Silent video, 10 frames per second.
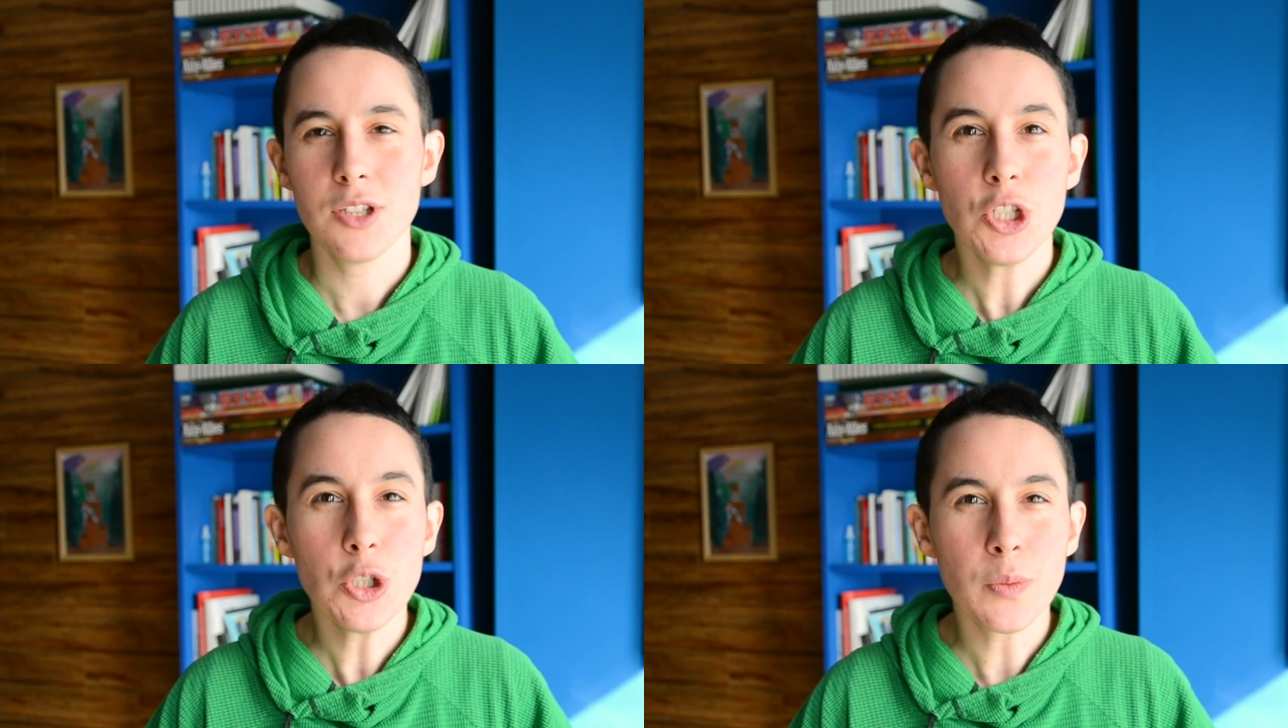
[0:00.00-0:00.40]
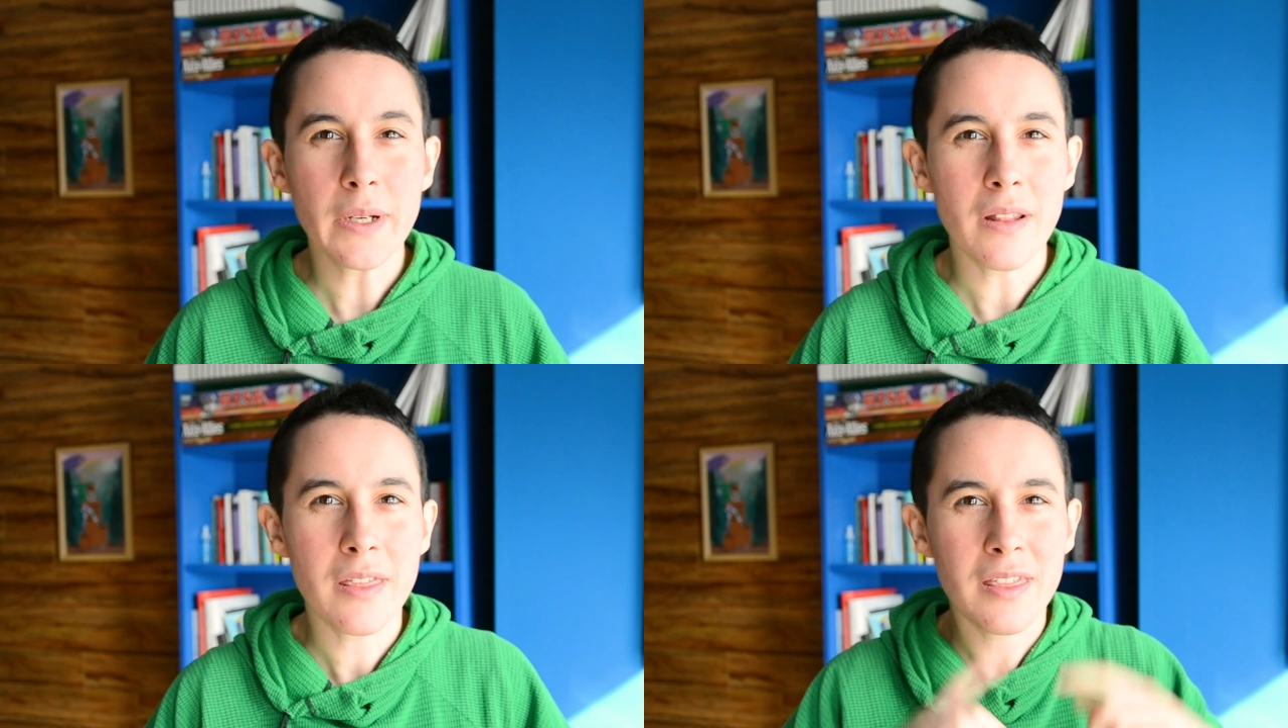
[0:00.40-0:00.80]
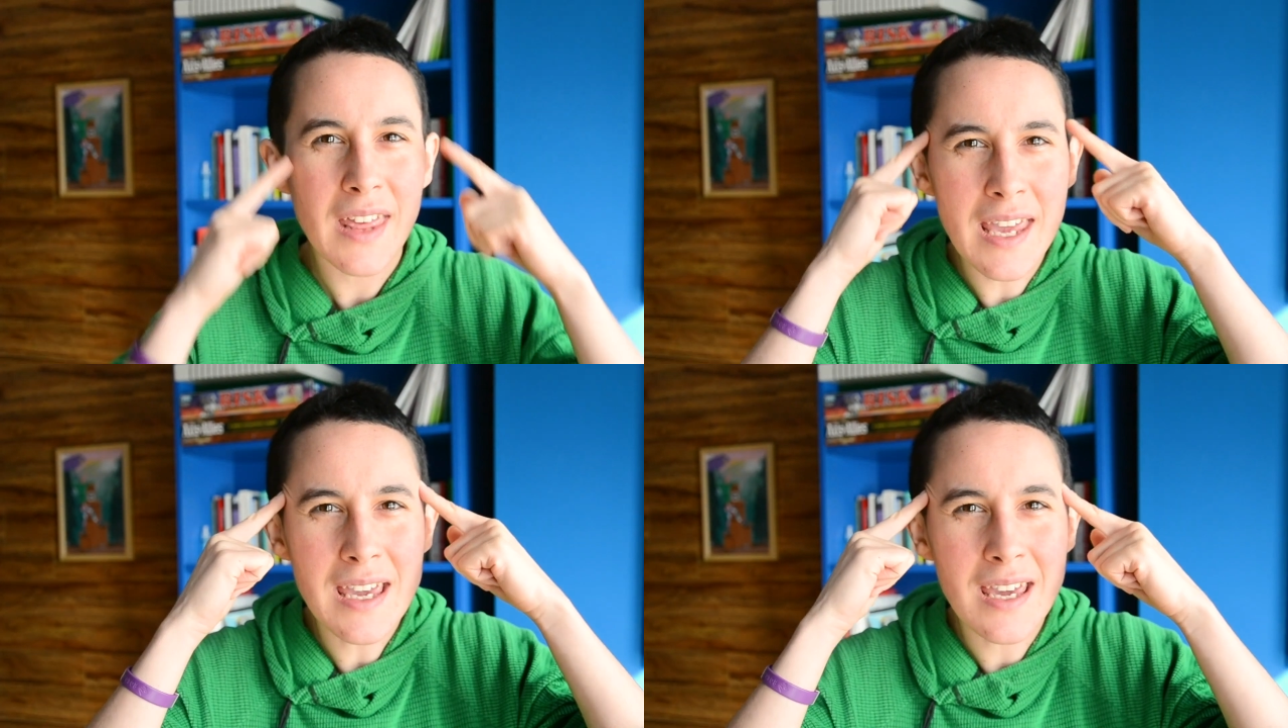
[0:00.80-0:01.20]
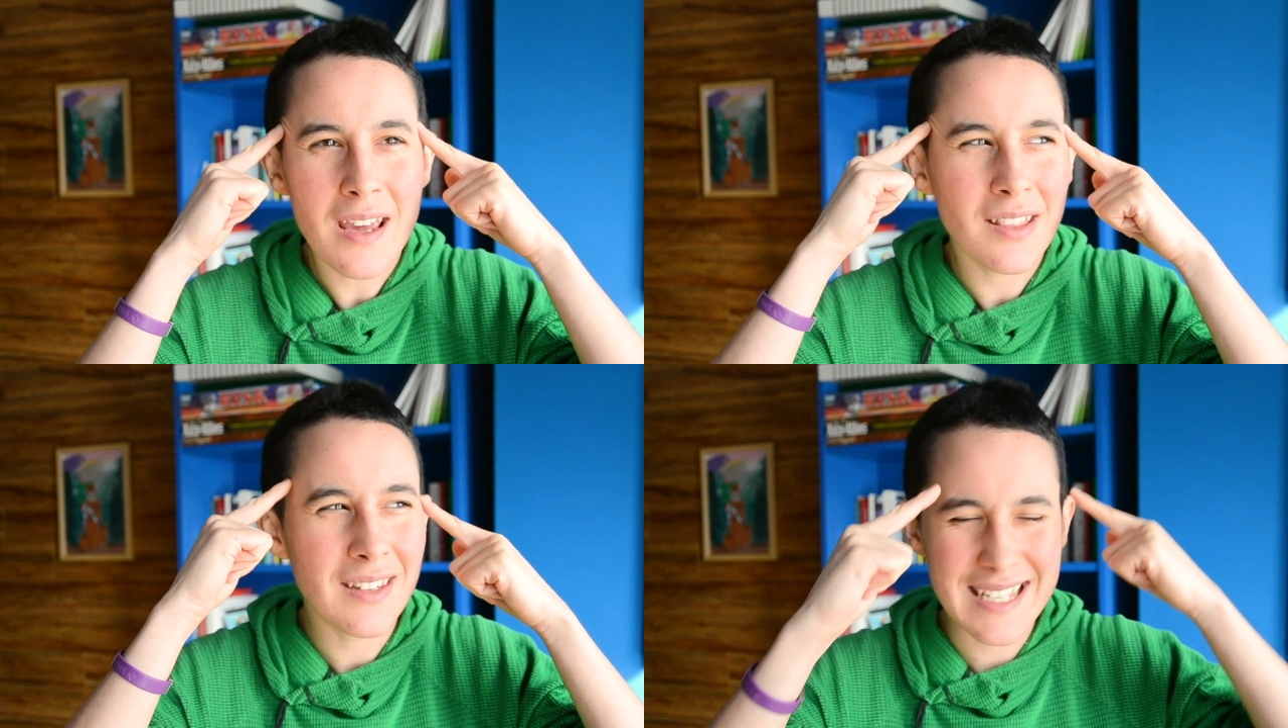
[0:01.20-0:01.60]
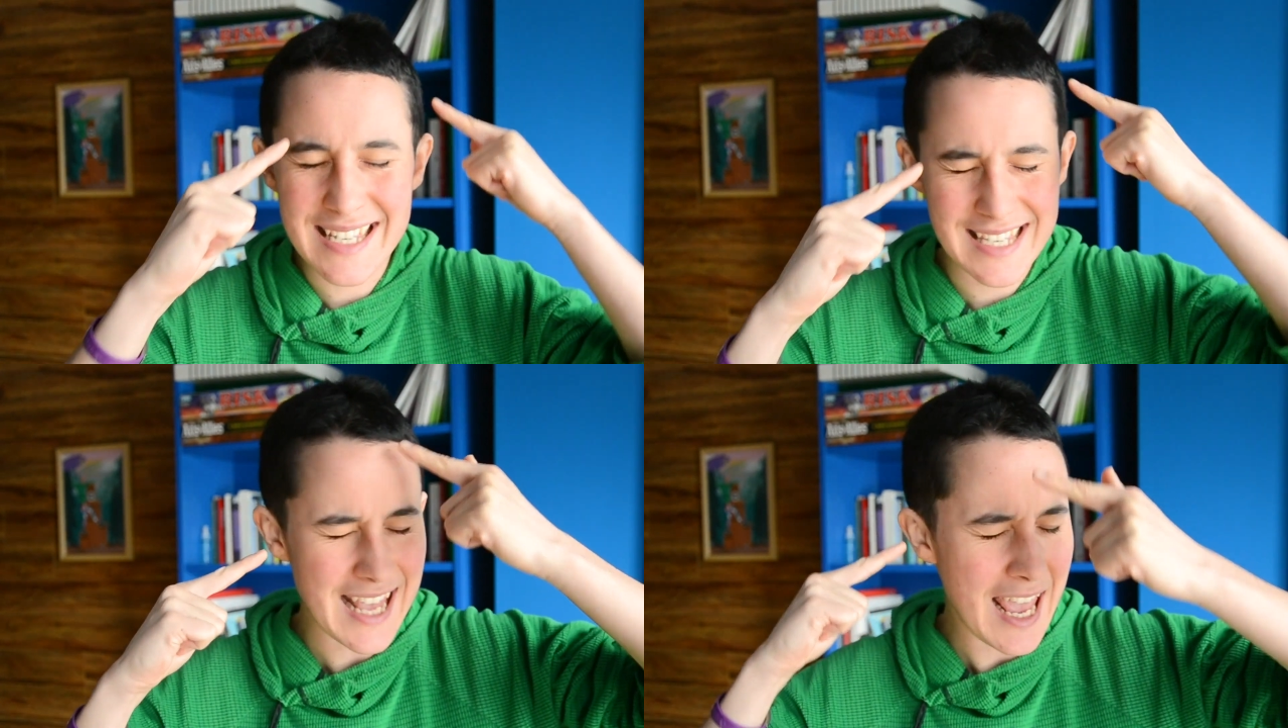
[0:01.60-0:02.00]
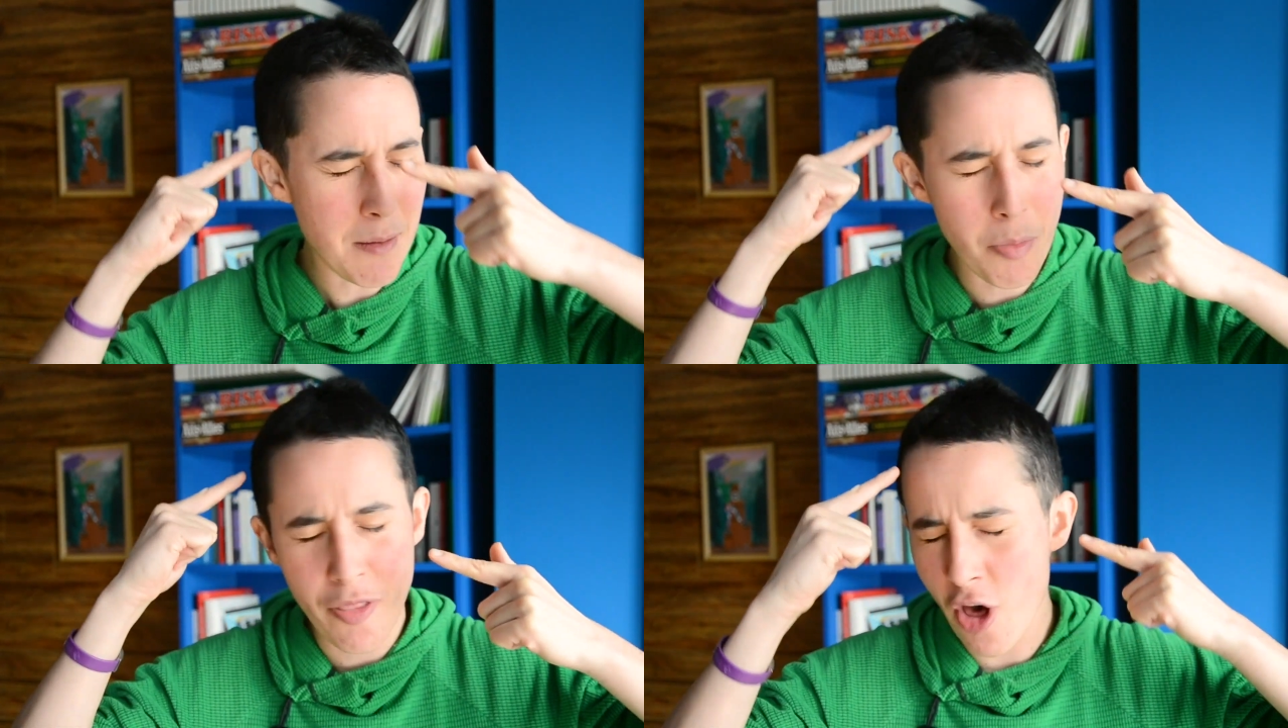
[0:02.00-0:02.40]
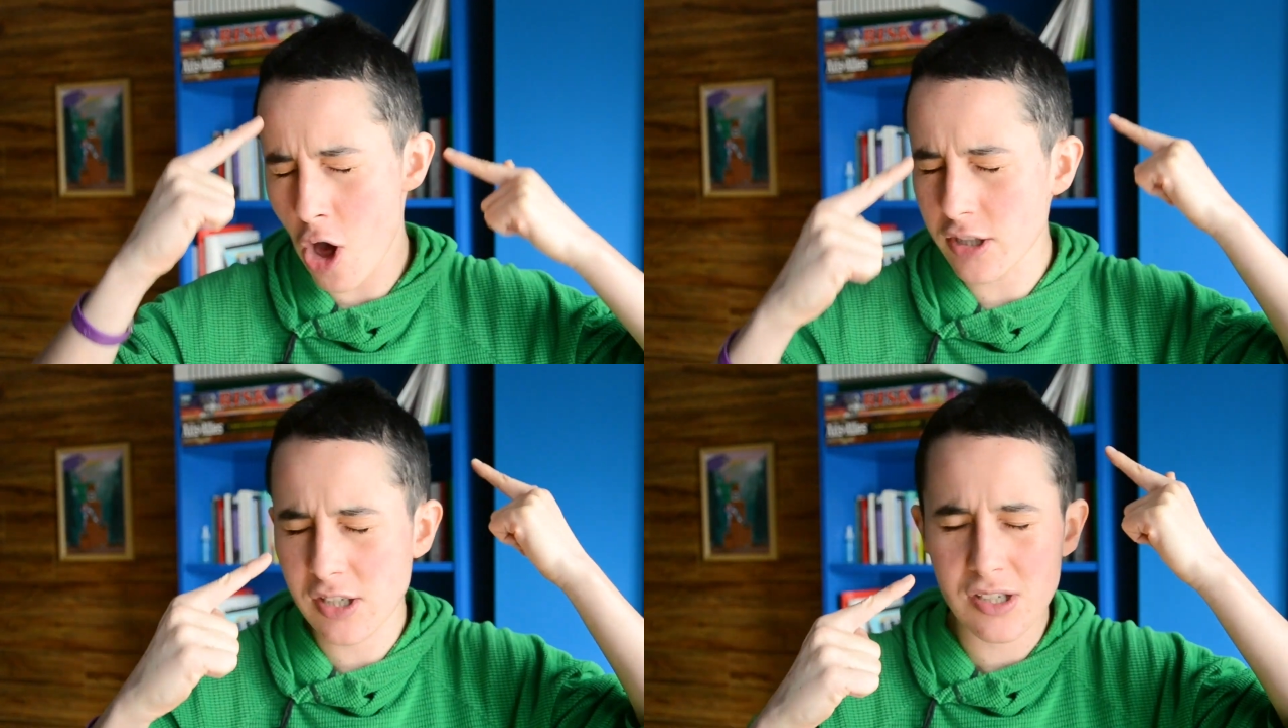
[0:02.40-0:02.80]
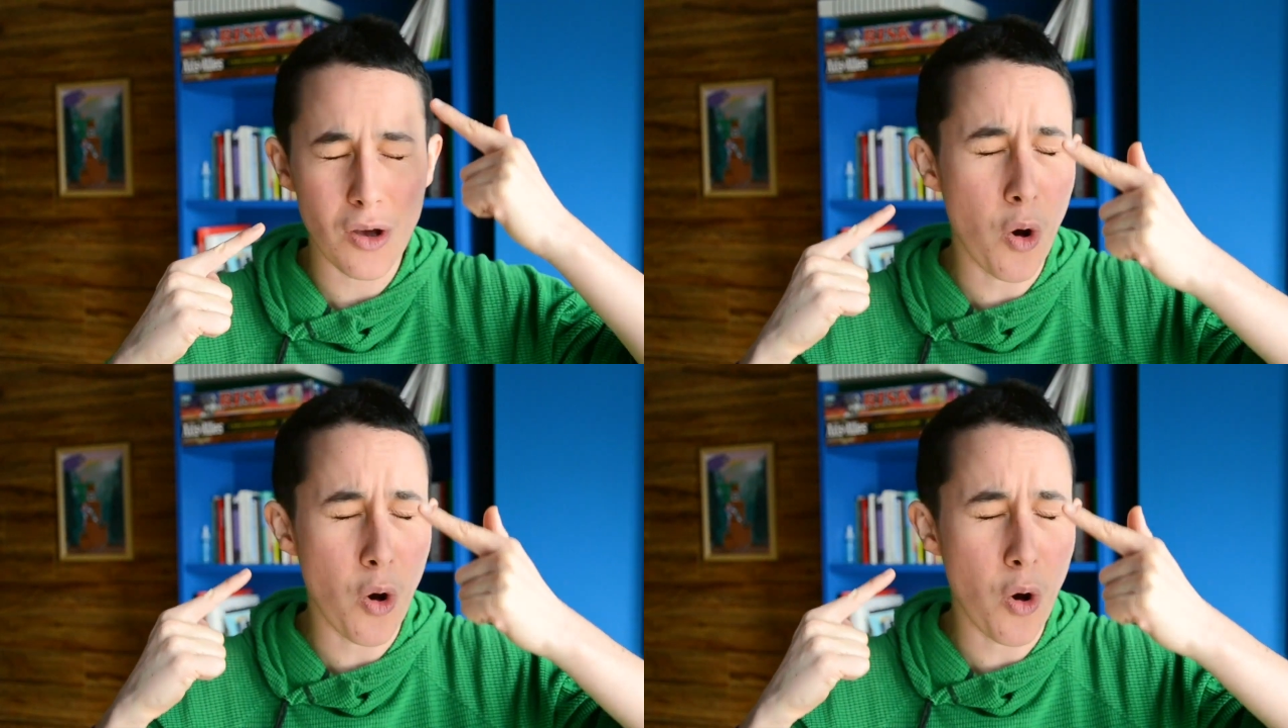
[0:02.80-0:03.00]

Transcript: You will think the same thoughts